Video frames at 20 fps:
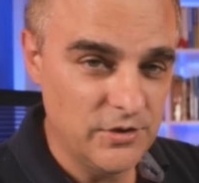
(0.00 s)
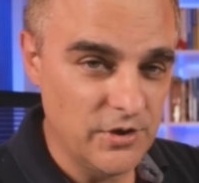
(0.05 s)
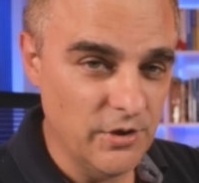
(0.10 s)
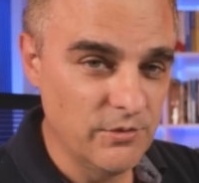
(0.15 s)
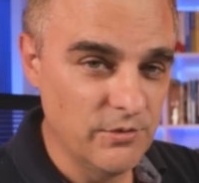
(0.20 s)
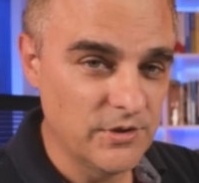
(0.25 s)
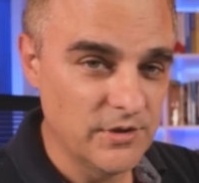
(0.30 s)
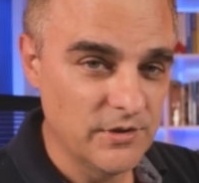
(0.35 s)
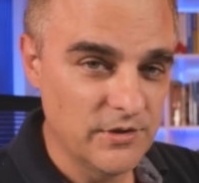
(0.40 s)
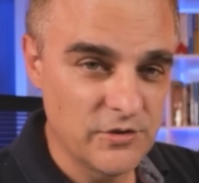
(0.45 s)

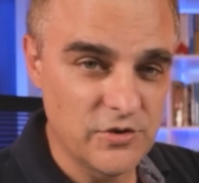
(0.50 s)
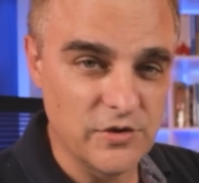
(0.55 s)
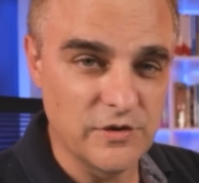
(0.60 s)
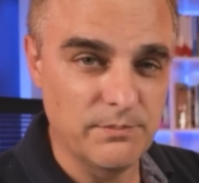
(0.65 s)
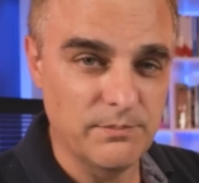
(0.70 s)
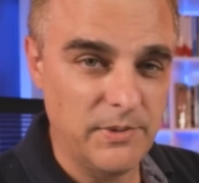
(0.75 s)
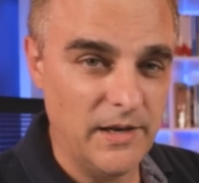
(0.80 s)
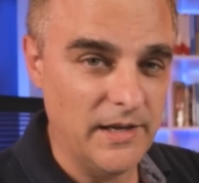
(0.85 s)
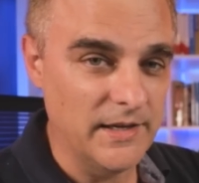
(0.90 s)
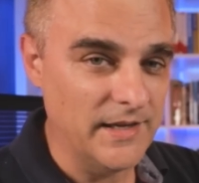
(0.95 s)
Don't
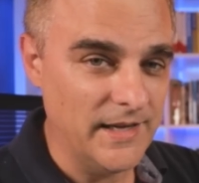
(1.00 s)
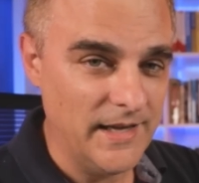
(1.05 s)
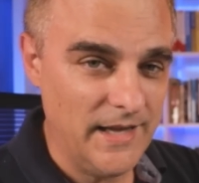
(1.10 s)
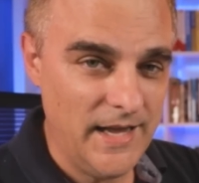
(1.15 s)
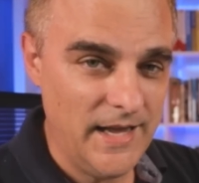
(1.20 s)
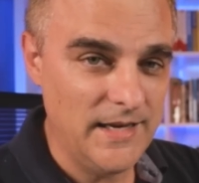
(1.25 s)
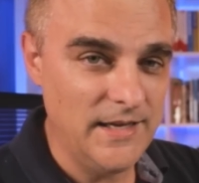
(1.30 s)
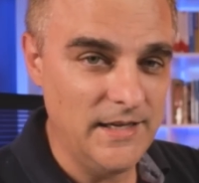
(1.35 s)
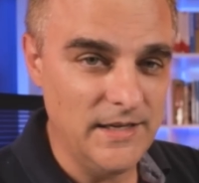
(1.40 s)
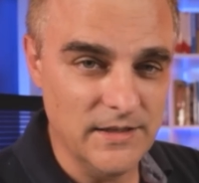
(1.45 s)
just plug
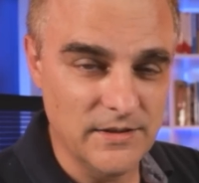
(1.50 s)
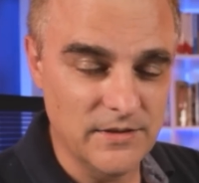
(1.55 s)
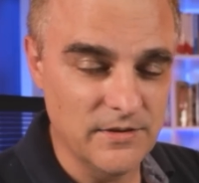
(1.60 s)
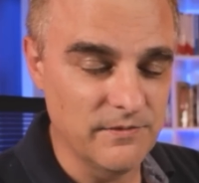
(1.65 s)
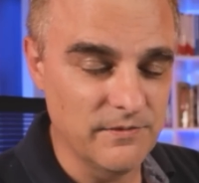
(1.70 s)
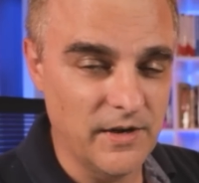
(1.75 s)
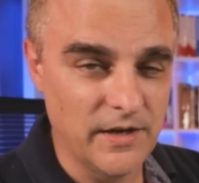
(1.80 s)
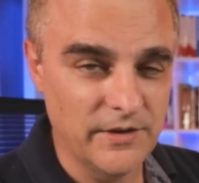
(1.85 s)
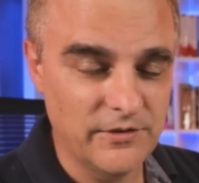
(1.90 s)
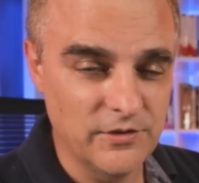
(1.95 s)
any
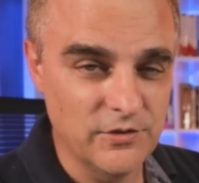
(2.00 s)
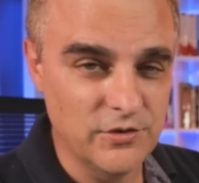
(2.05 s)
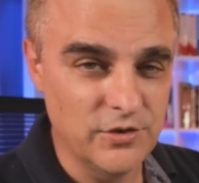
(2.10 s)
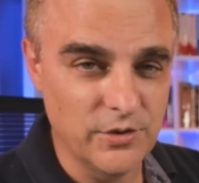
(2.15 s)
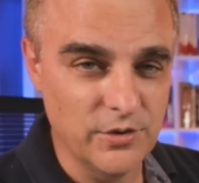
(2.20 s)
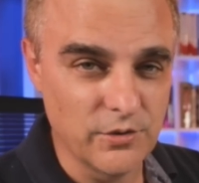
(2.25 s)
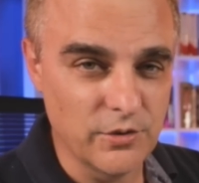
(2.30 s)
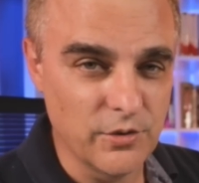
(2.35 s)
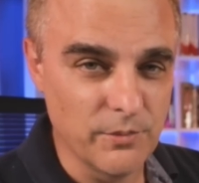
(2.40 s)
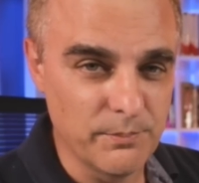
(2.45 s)
device
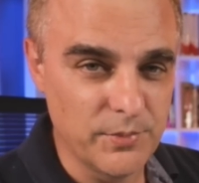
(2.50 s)
into your